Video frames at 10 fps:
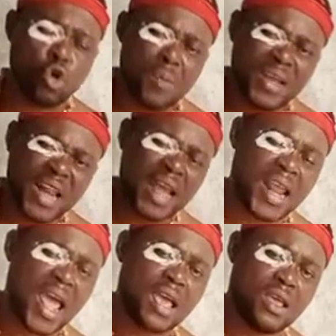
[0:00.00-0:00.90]

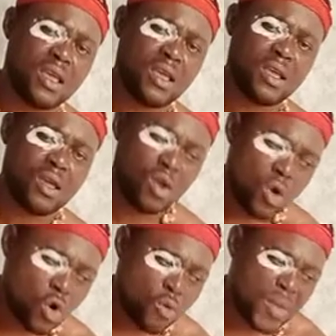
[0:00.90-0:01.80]
omenala,
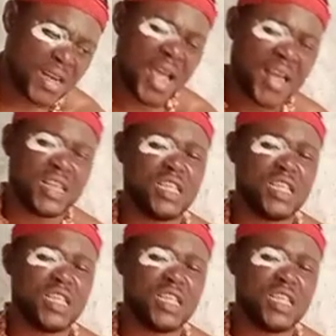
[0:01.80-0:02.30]
omenala